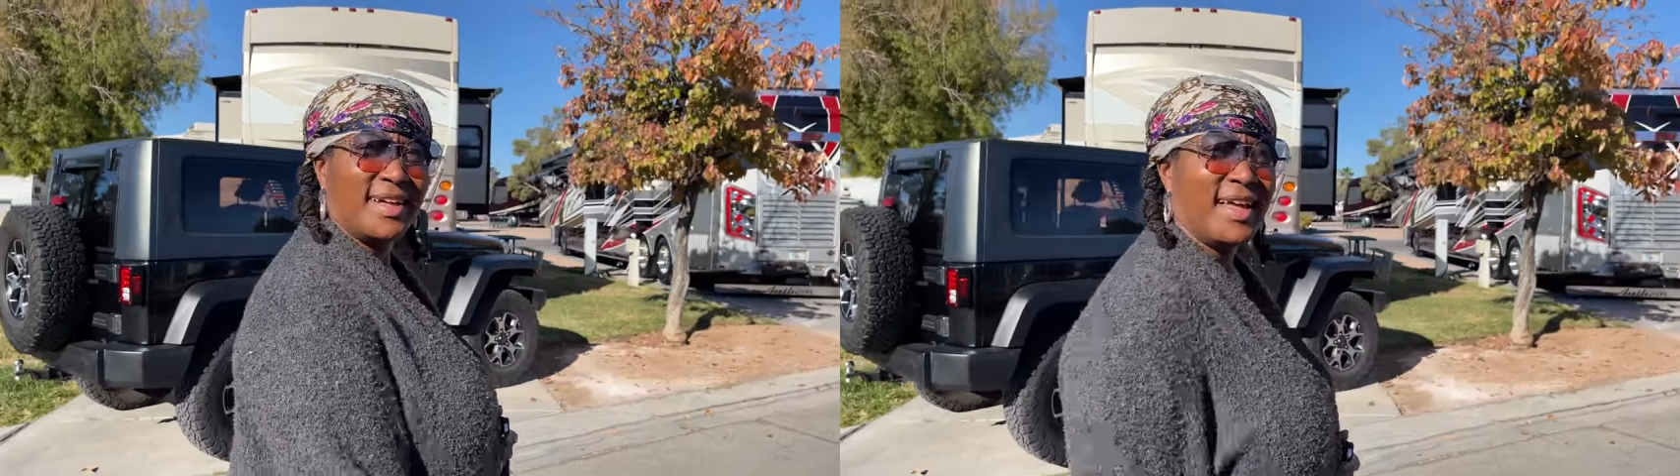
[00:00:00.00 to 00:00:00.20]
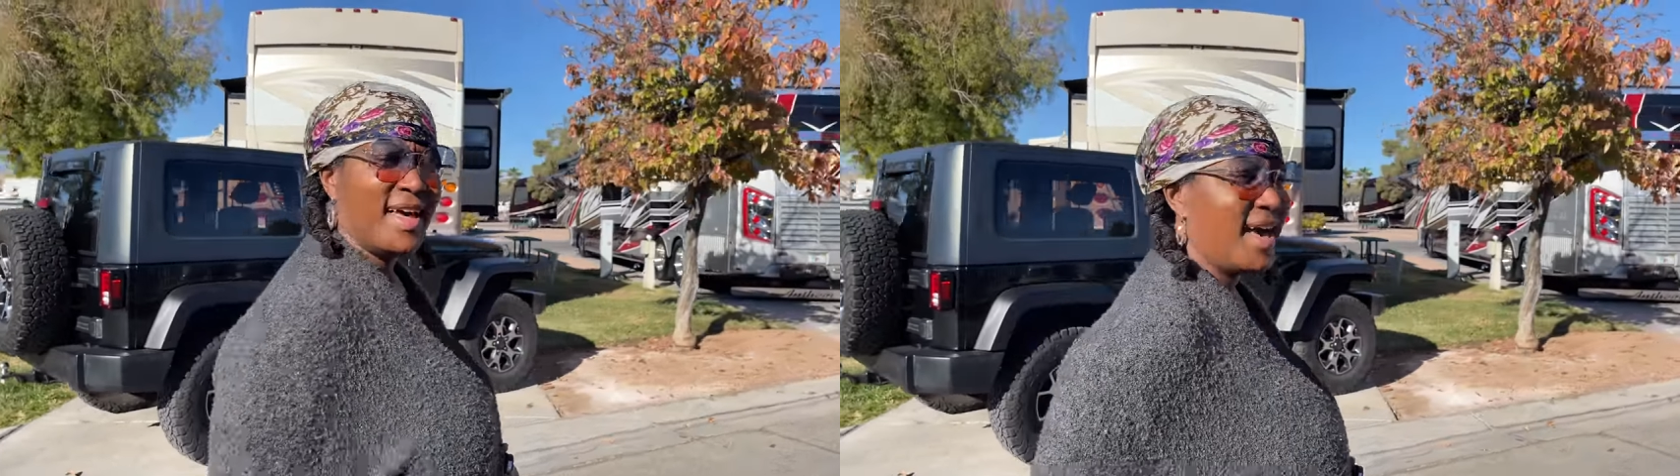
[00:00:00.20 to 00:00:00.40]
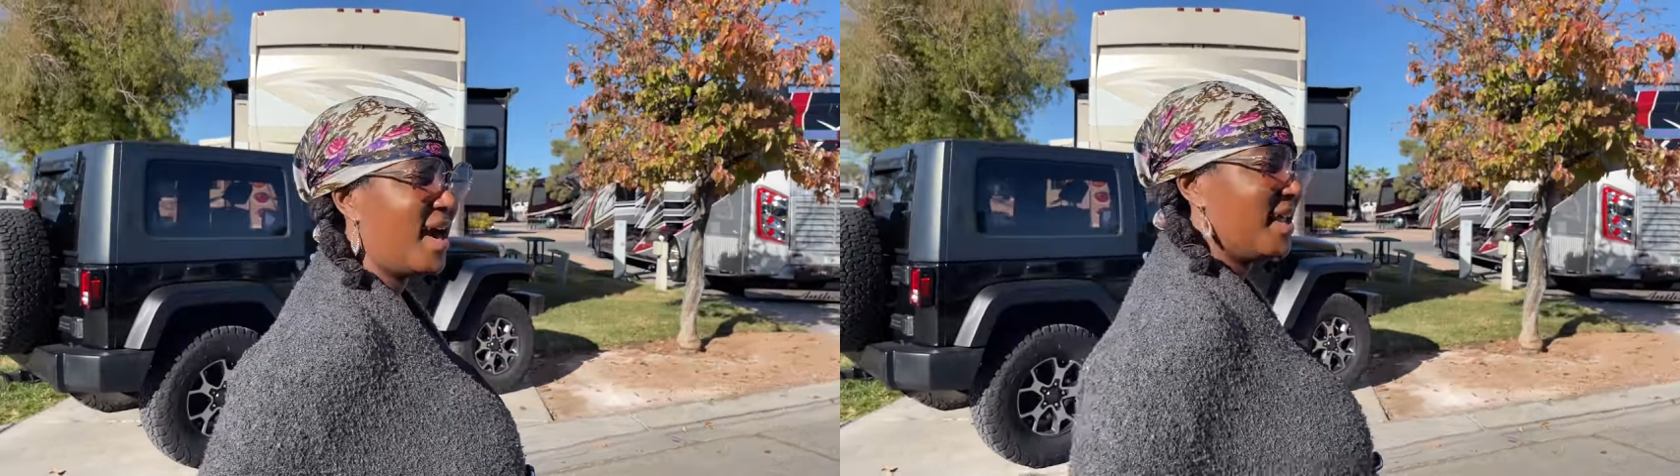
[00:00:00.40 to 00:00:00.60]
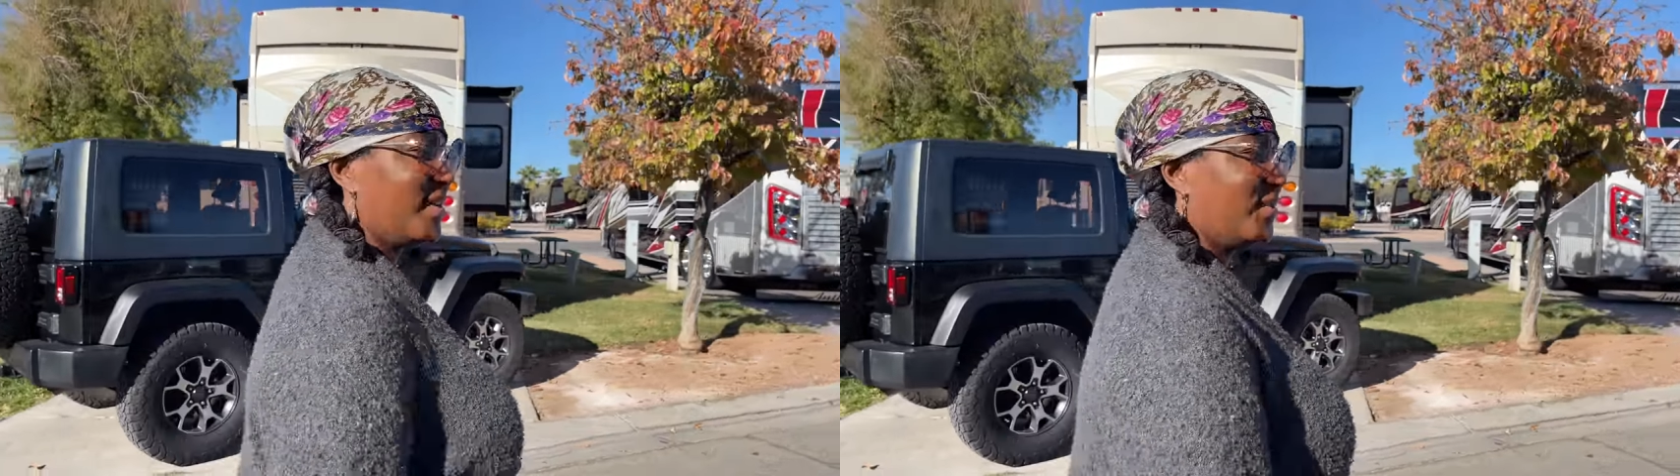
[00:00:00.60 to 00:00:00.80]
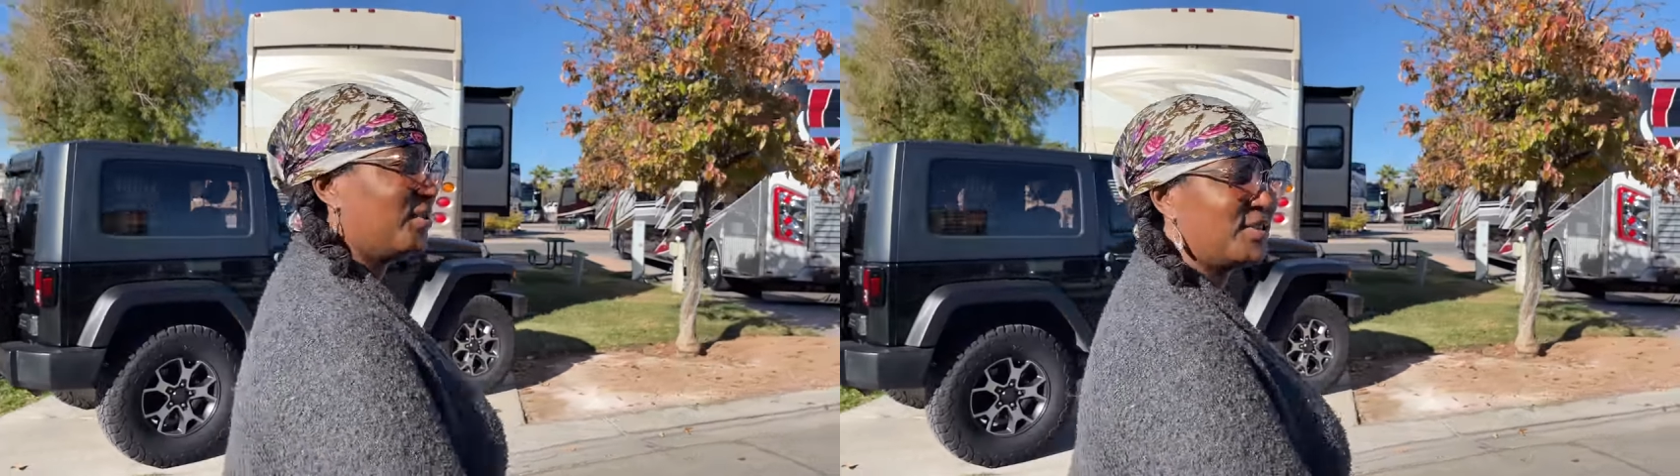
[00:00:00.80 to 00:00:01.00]
Yeah, and that
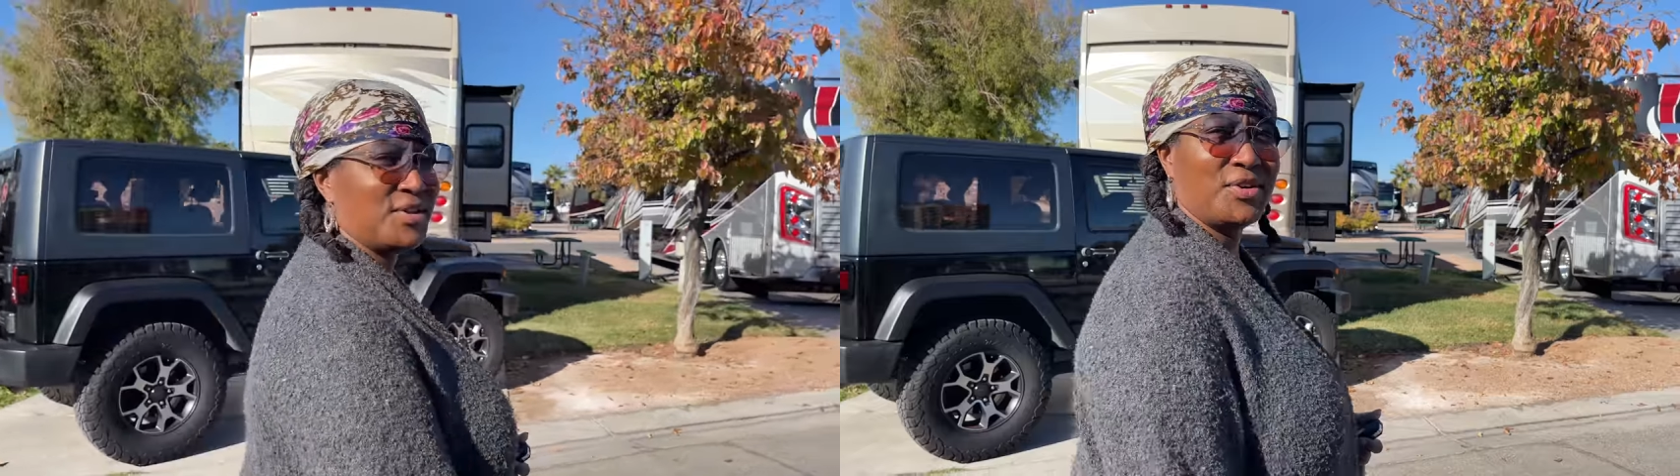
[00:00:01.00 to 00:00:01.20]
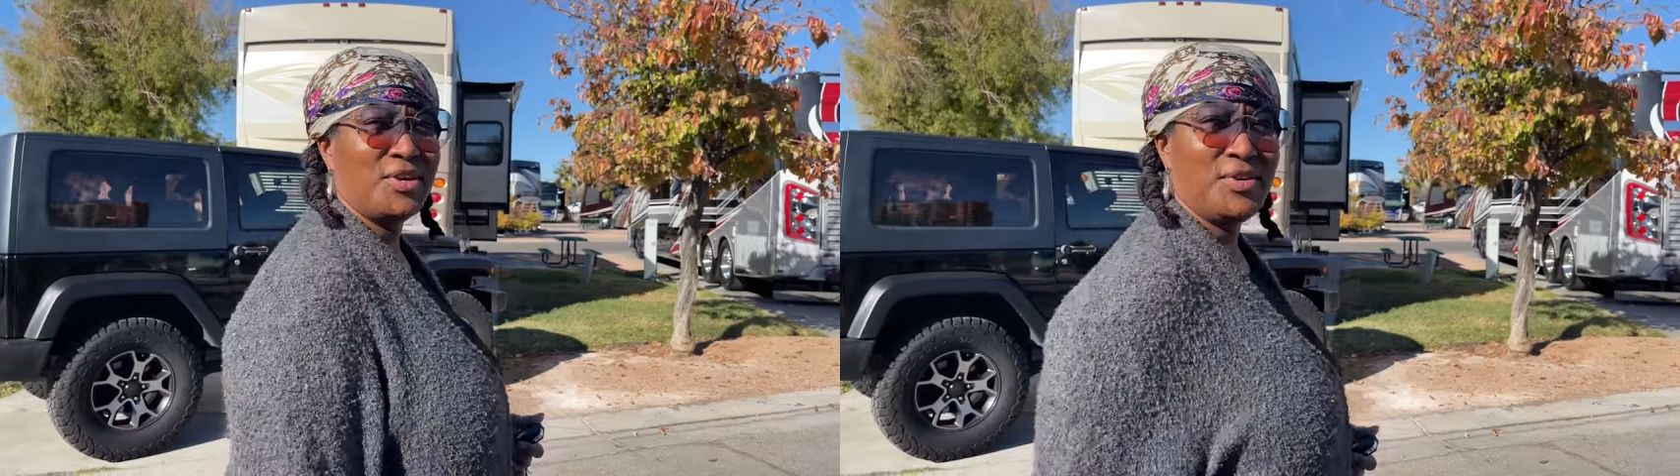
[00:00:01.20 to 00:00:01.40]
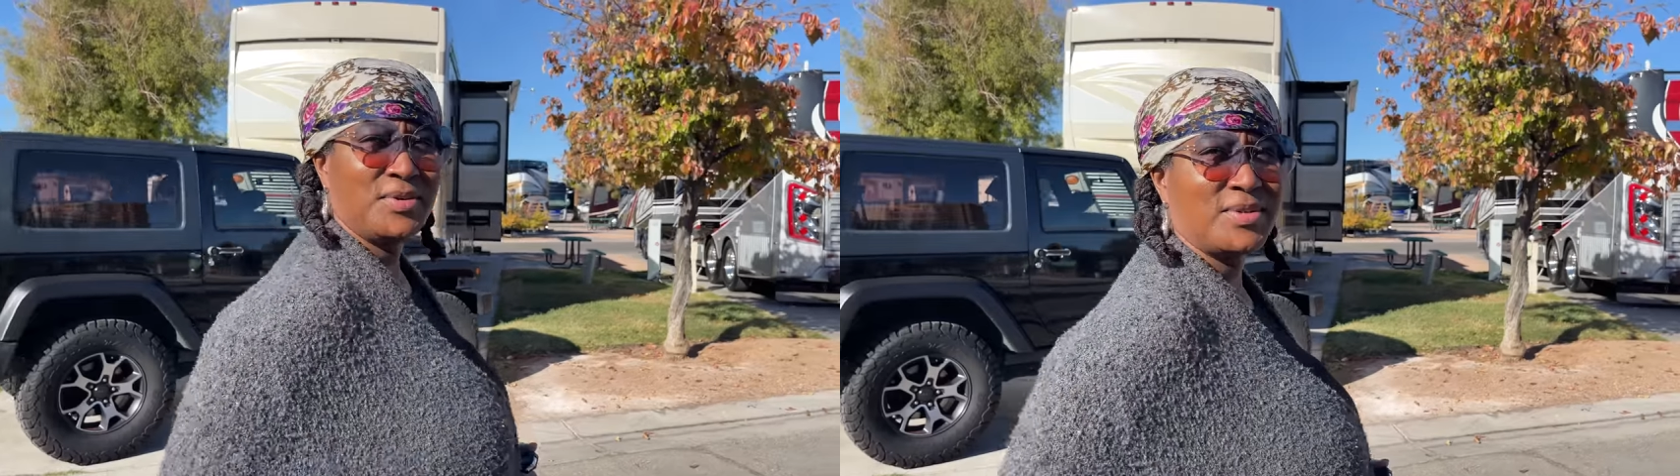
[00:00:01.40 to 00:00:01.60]
was it was fun. So cute.